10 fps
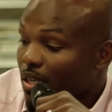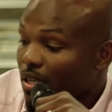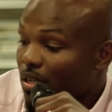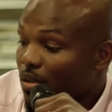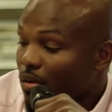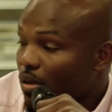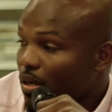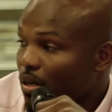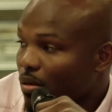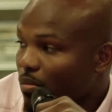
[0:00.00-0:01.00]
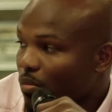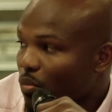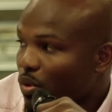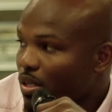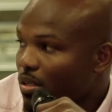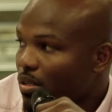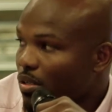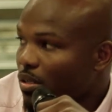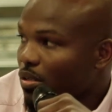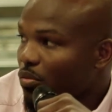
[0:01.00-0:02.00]
You know, um, when
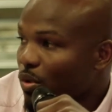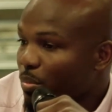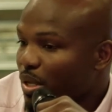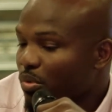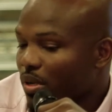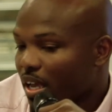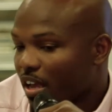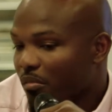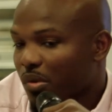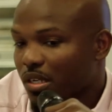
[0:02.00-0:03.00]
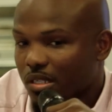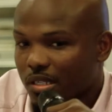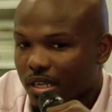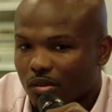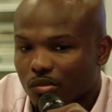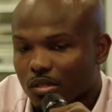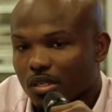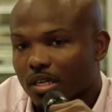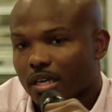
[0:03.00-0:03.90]
with people that have money, they don't look